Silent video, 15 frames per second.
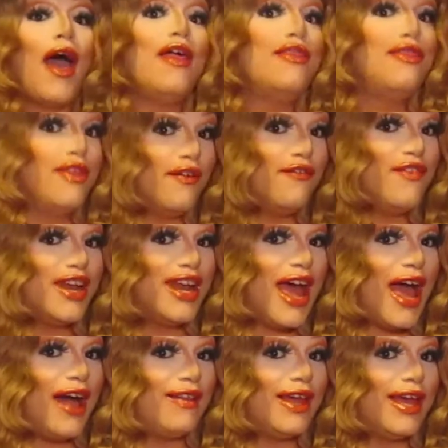The
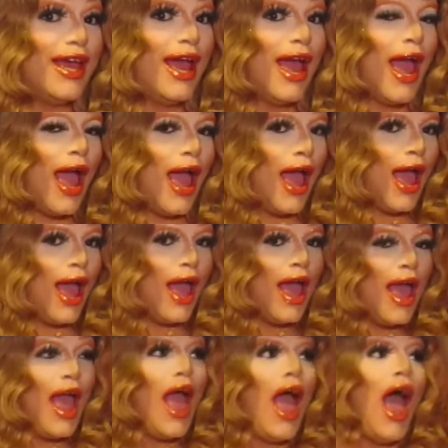finale.
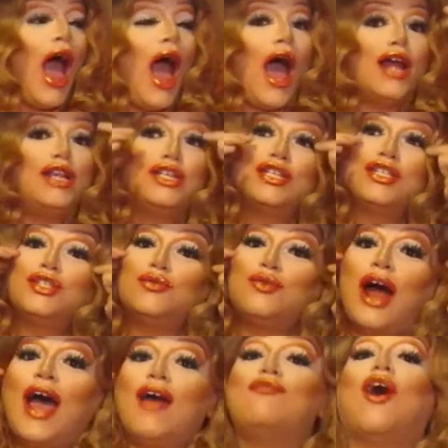I just
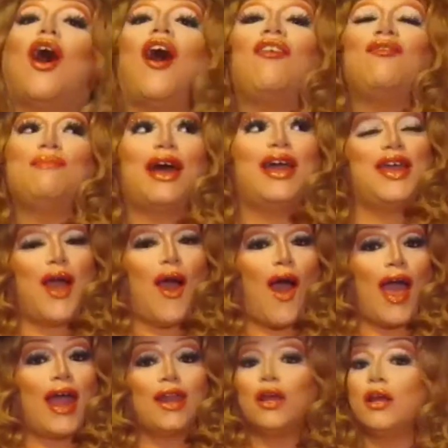arrived off my
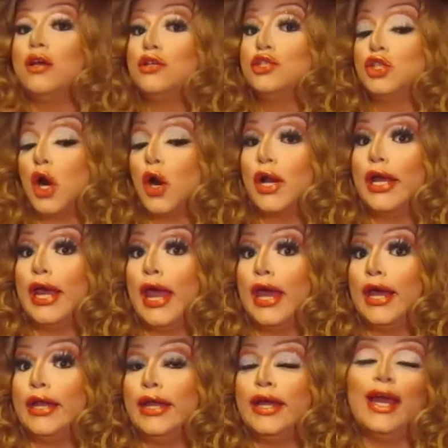yacht. Sorry,
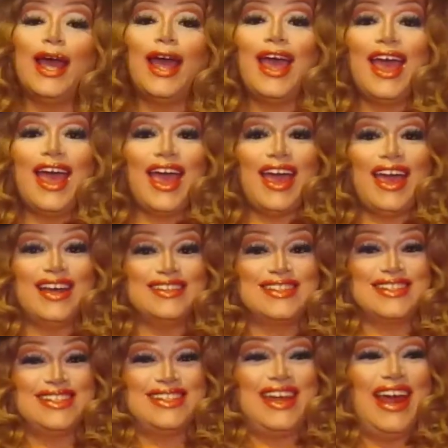Candy. And
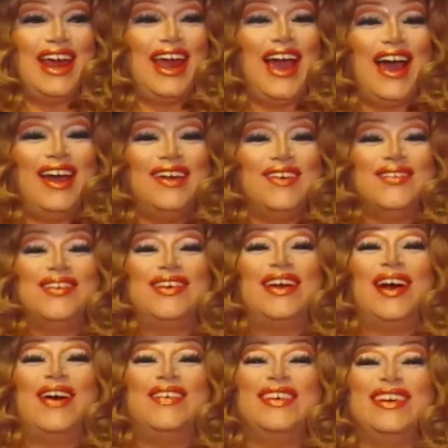today I am
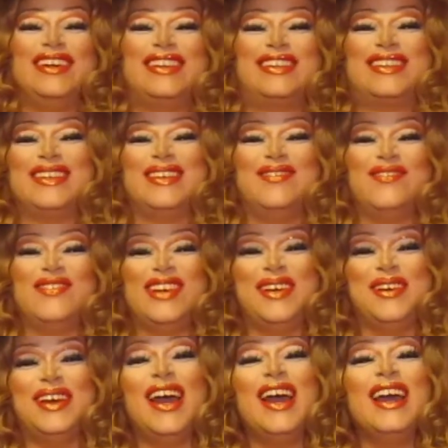going to be